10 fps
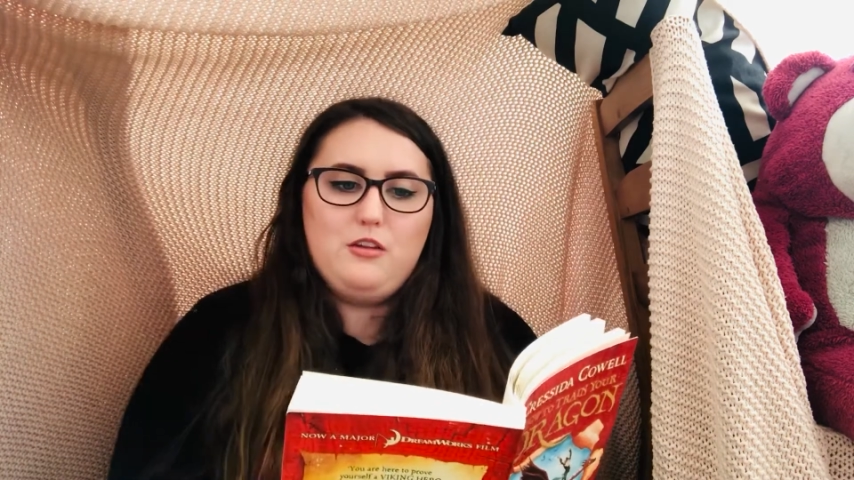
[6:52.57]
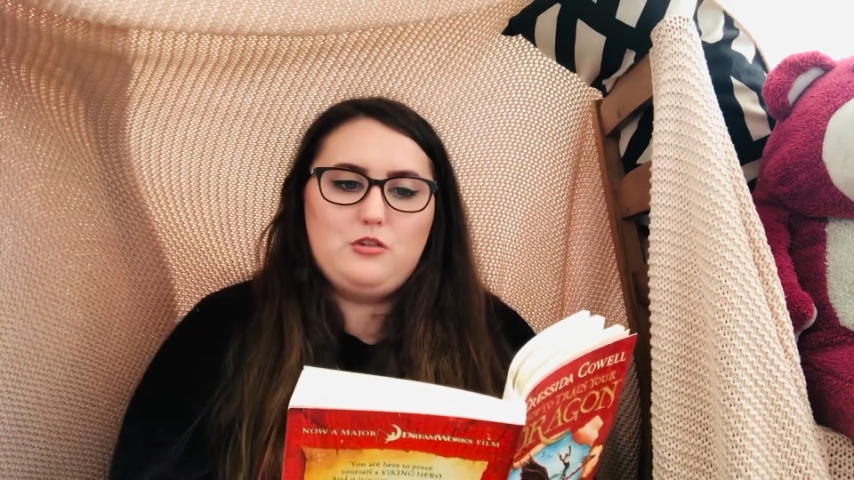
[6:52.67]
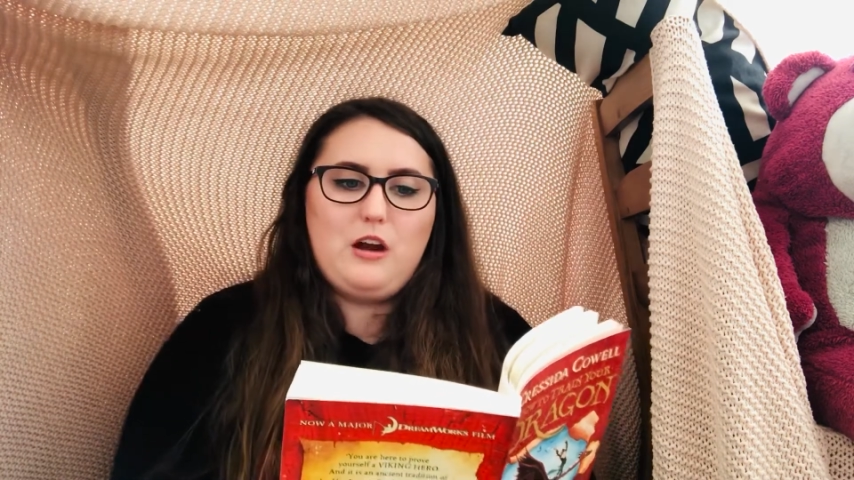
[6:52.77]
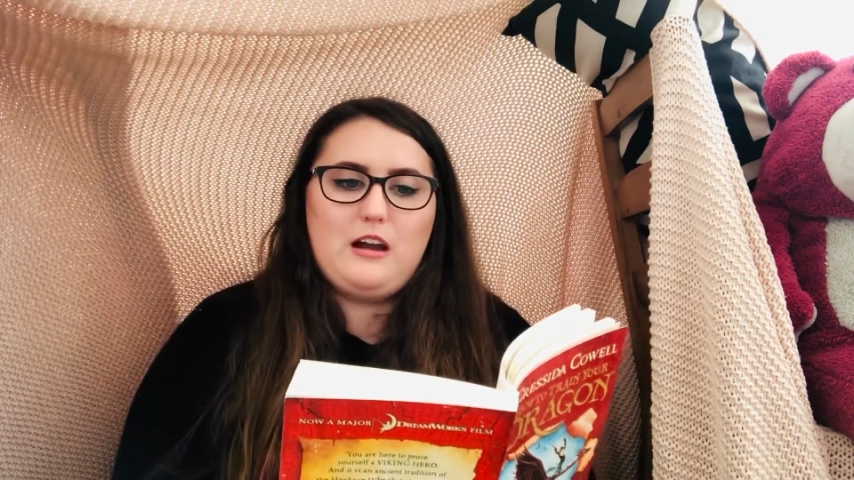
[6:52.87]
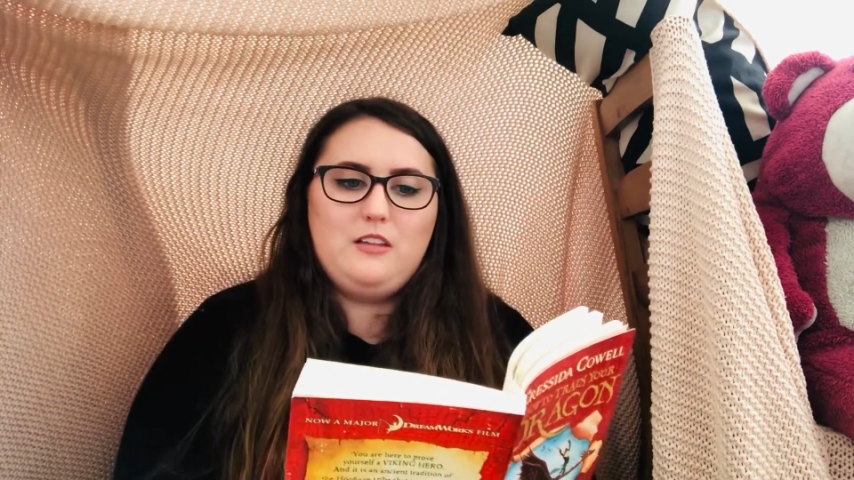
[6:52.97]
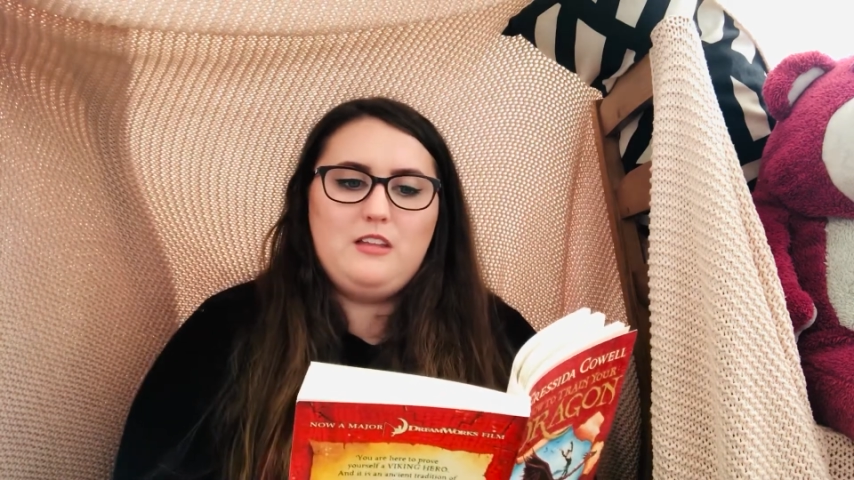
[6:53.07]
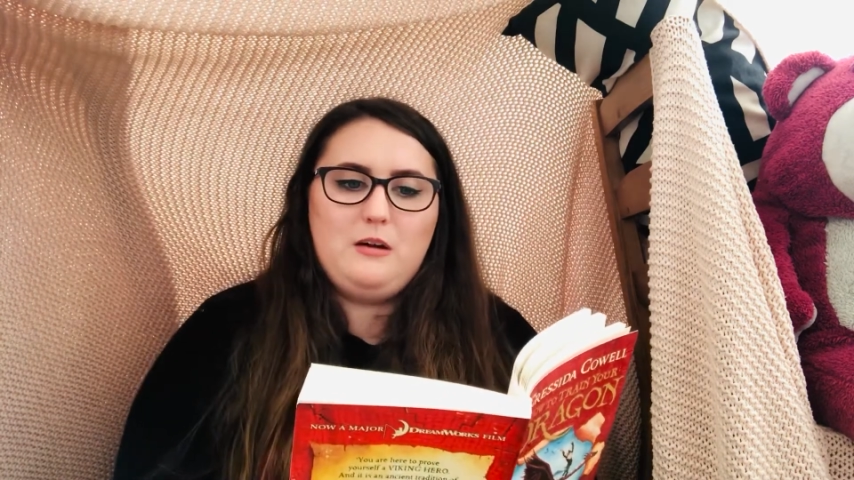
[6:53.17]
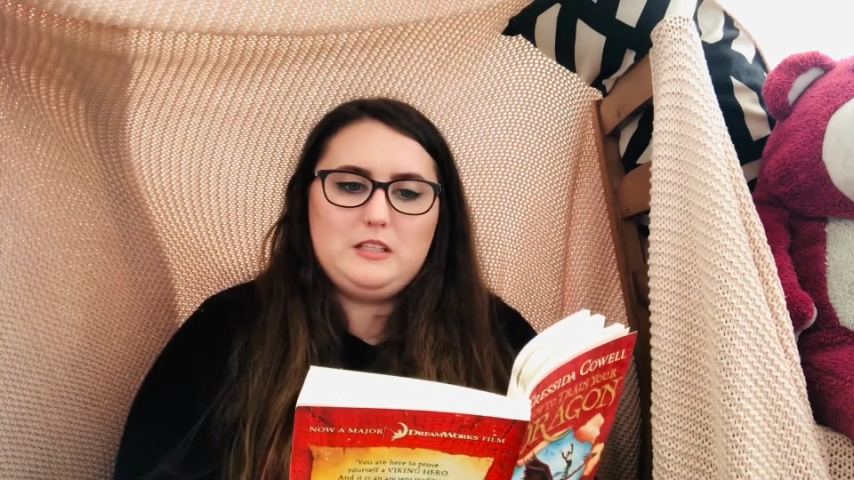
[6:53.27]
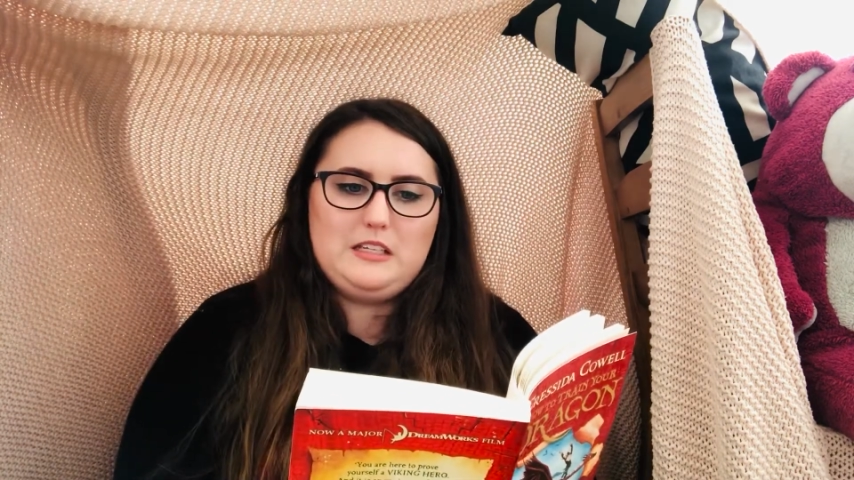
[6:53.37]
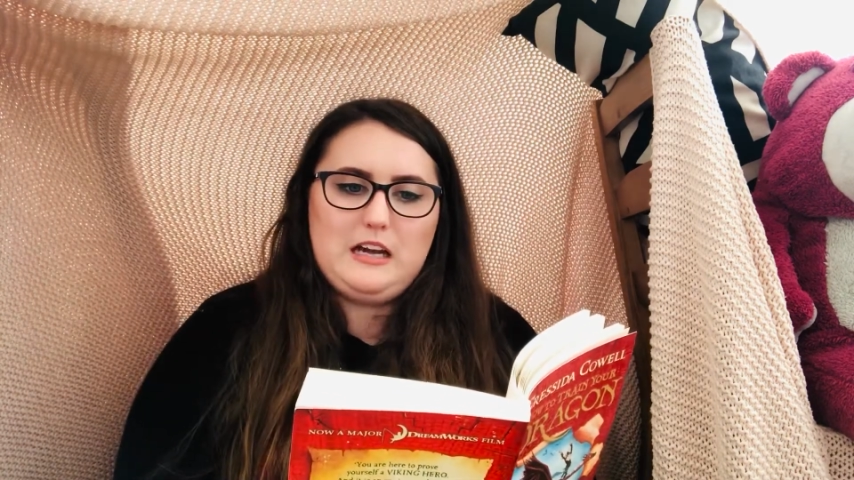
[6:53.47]
the dragon that
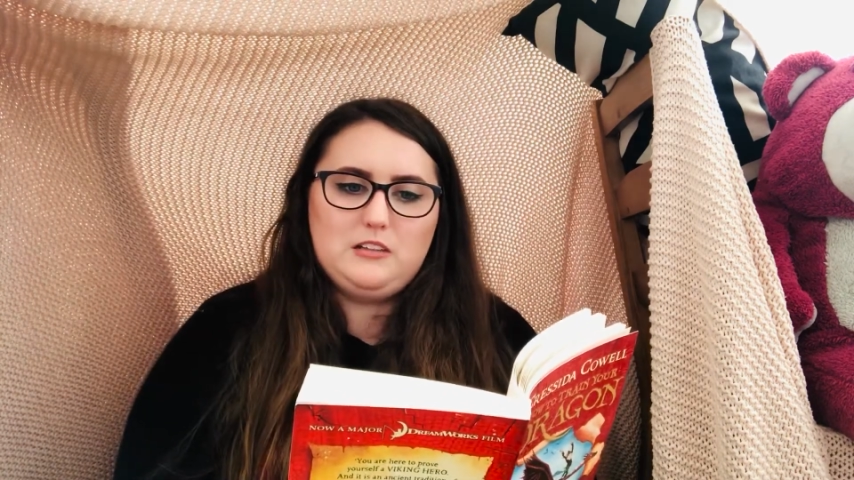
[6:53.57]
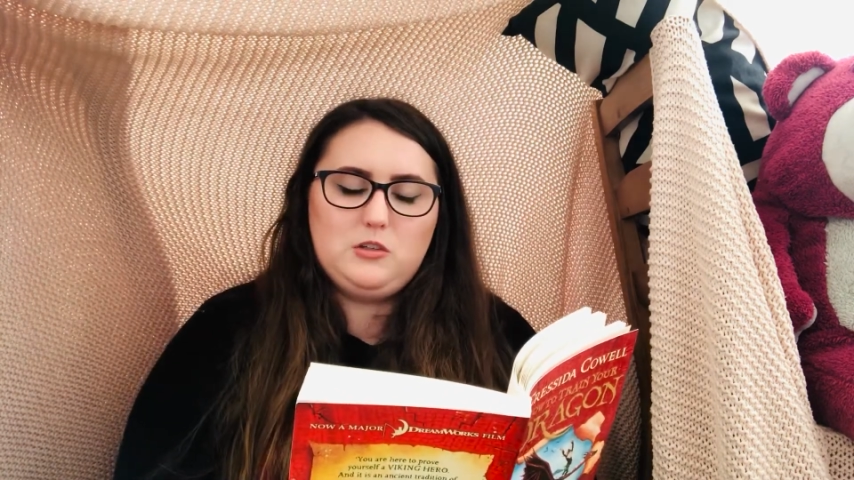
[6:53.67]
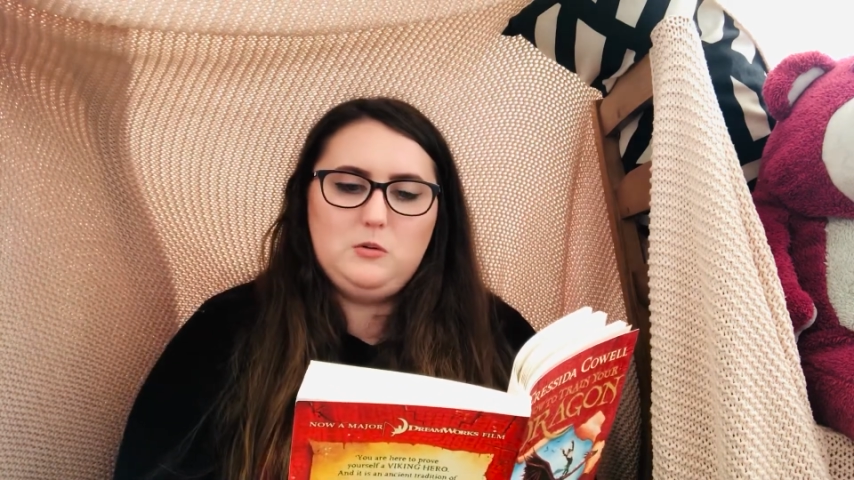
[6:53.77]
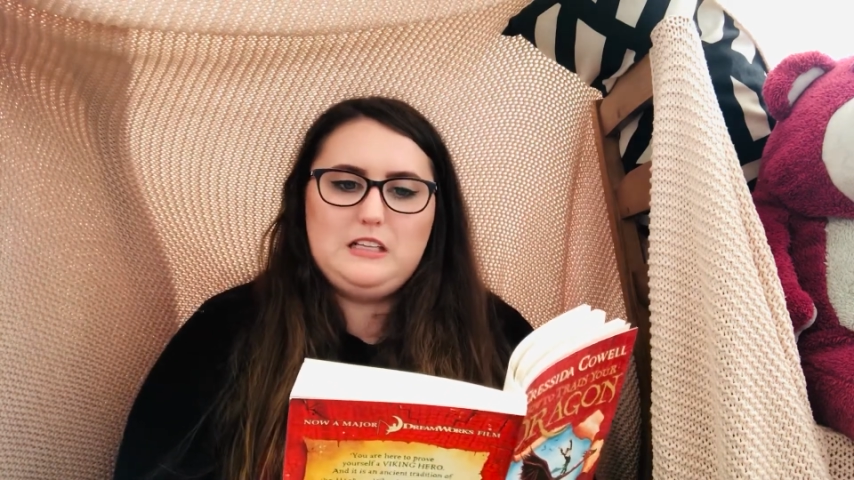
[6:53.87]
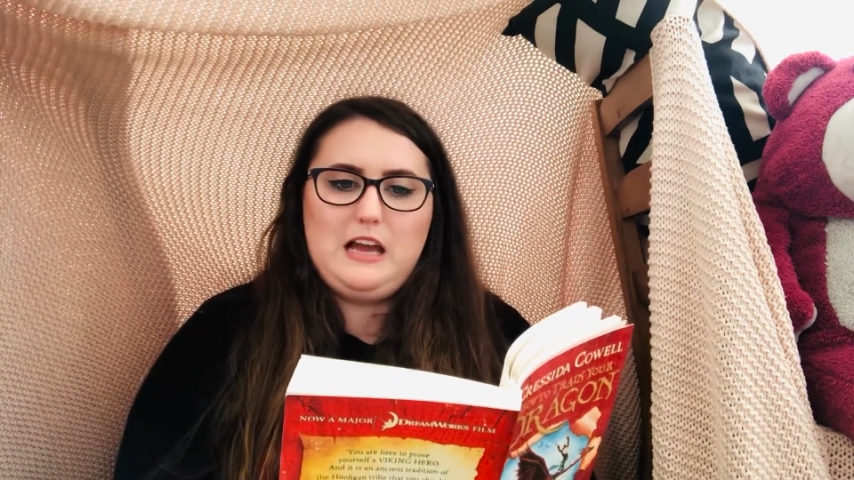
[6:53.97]
was attached to his